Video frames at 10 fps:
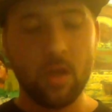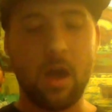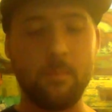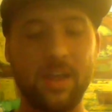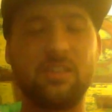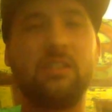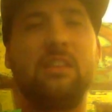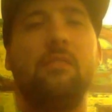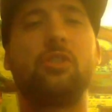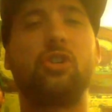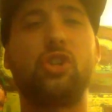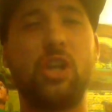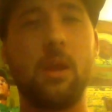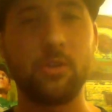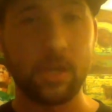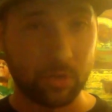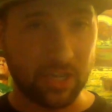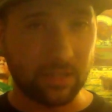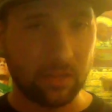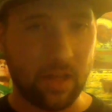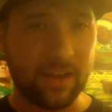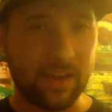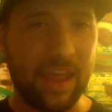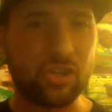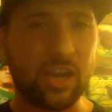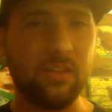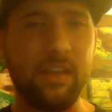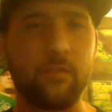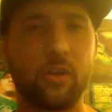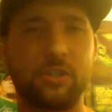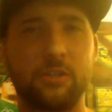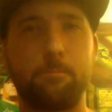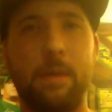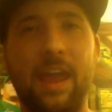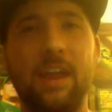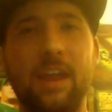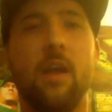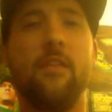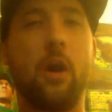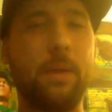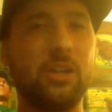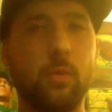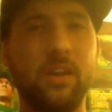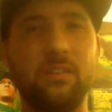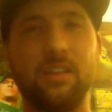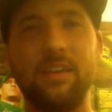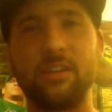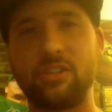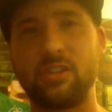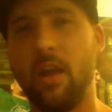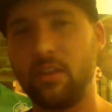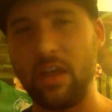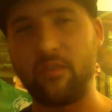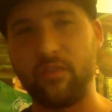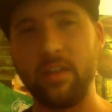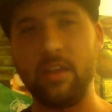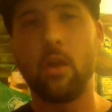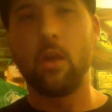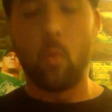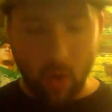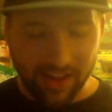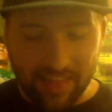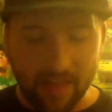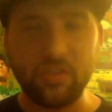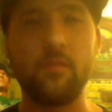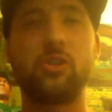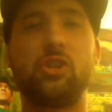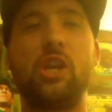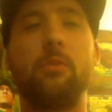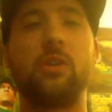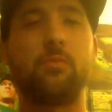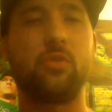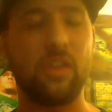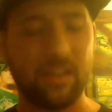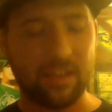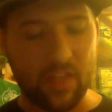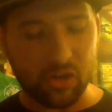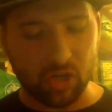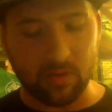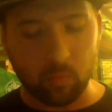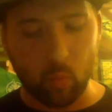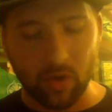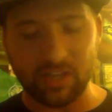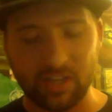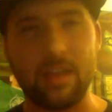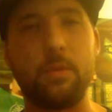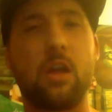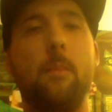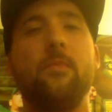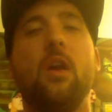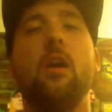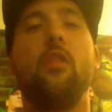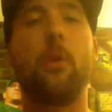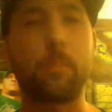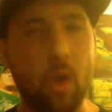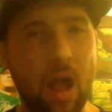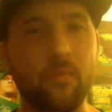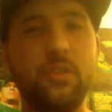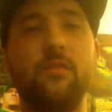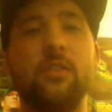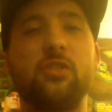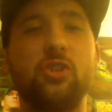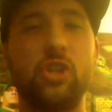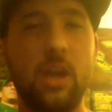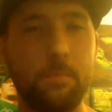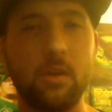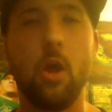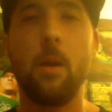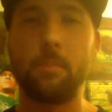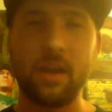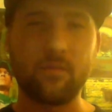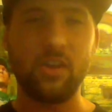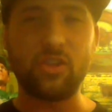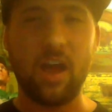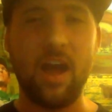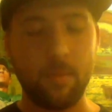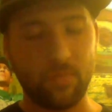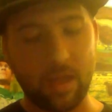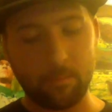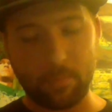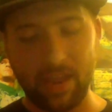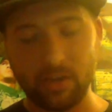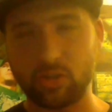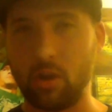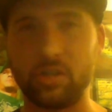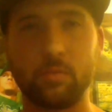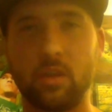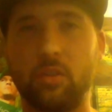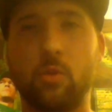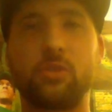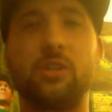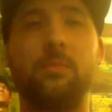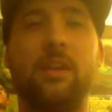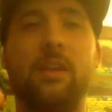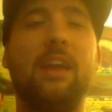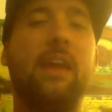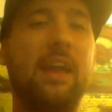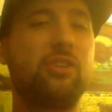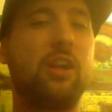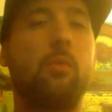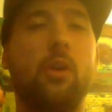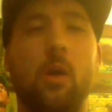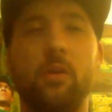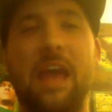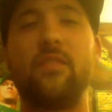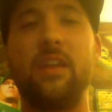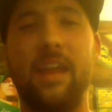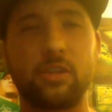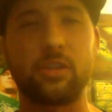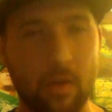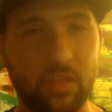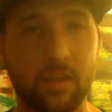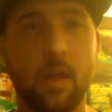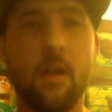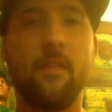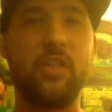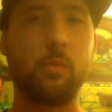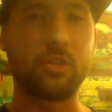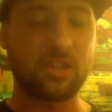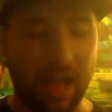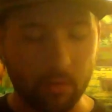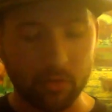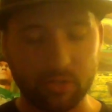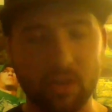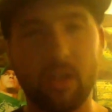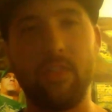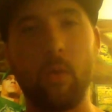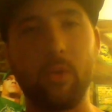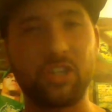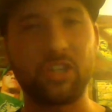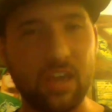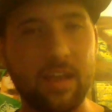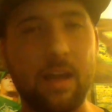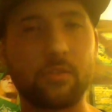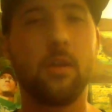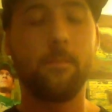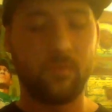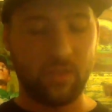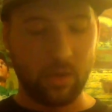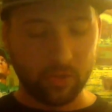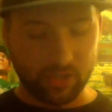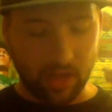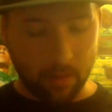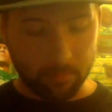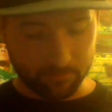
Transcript: Up next, the Divas Championship was on the line, A J Lee versus Paige. Now, Paige went into this definitely wanting that Divas Championship, thinking that she could once again become the proud Divas Champion. But every time that Paige thought she was going to throw something at A J, A J would always have an answer for everything. There was counters, there was kickouts, there was, um...